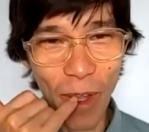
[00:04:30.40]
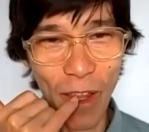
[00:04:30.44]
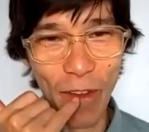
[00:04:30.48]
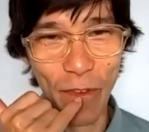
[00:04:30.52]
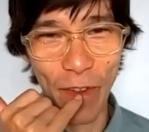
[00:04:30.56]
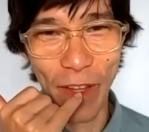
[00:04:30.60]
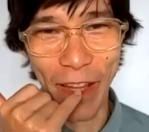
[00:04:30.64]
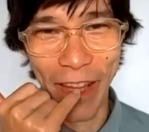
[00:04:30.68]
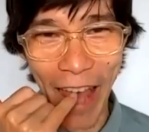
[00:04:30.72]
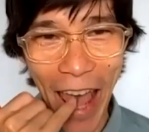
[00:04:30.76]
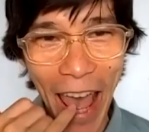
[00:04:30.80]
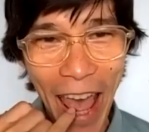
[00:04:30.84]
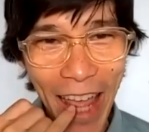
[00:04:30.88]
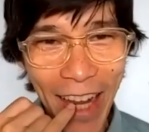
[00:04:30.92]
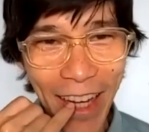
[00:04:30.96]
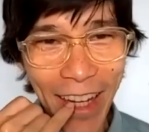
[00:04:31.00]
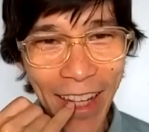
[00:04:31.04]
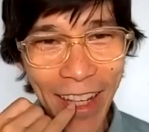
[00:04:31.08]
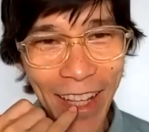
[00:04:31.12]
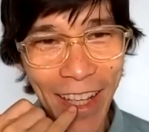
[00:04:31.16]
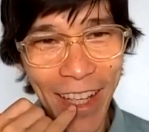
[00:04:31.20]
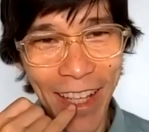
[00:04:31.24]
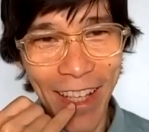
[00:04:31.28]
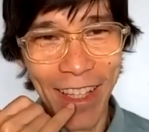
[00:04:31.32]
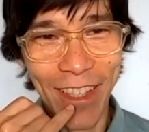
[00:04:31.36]
me for that.
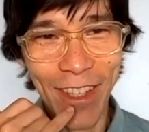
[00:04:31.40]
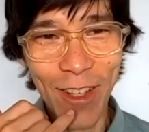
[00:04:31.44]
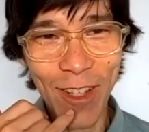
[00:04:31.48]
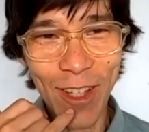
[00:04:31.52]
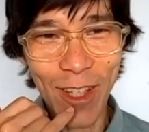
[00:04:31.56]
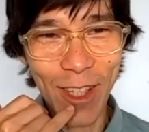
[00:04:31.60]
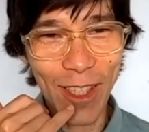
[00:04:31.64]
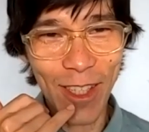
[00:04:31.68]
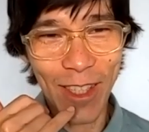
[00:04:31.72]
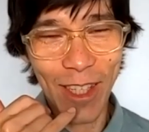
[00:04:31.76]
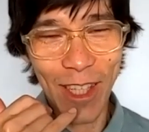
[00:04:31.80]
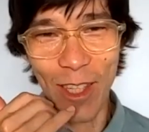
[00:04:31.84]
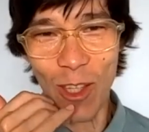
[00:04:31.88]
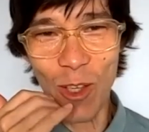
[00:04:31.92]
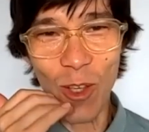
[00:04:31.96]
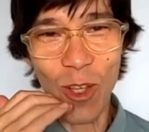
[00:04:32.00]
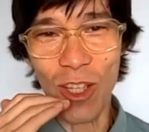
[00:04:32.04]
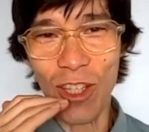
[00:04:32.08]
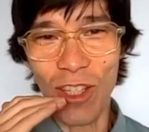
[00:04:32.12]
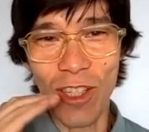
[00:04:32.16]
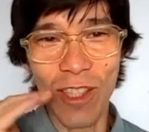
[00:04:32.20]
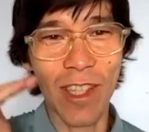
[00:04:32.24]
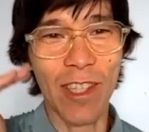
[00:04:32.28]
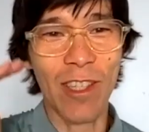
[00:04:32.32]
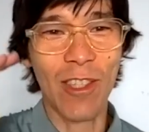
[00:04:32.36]
You
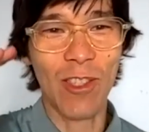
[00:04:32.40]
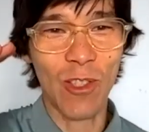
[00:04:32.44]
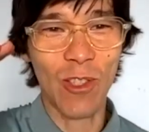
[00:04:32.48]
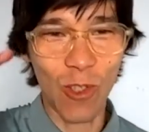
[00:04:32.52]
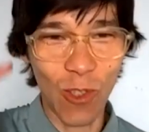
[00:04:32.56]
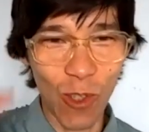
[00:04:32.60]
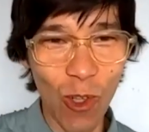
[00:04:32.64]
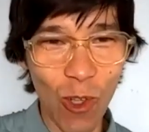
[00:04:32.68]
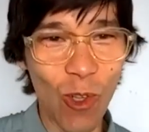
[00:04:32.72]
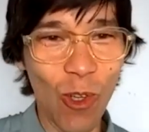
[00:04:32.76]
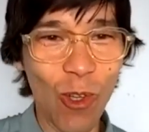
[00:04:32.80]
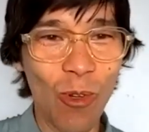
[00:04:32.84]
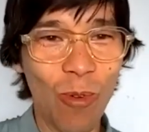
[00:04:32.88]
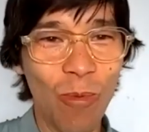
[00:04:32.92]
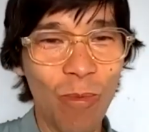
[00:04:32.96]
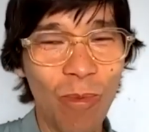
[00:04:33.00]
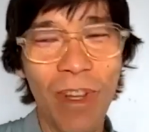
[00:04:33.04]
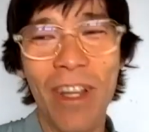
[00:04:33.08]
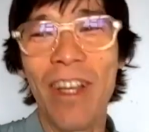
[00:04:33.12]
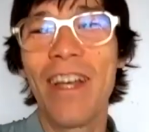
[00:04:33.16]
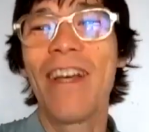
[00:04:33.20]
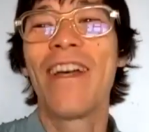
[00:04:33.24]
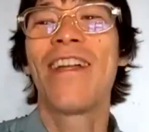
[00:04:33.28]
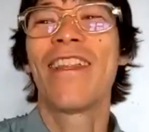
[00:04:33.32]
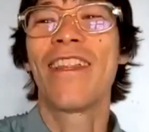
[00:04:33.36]
can just
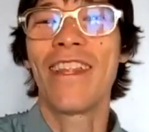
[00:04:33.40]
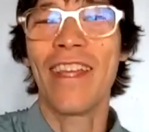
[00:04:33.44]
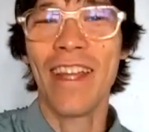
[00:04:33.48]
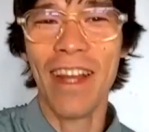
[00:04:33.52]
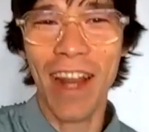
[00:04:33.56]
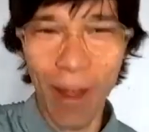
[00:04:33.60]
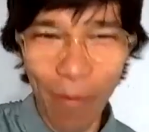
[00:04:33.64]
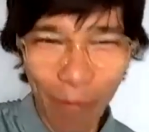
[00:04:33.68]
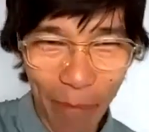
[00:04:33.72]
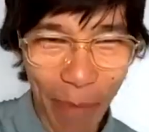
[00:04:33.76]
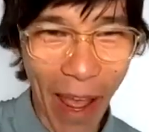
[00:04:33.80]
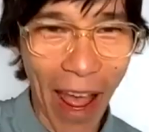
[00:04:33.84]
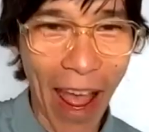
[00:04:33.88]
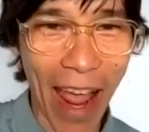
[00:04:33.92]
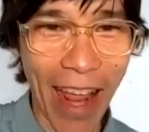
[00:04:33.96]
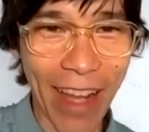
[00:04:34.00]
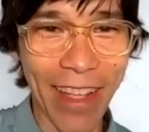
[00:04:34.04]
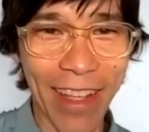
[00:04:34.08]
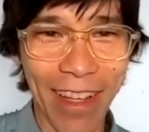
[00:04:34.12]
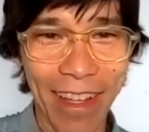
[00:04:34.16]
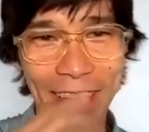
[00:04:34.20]
assume that I'm back,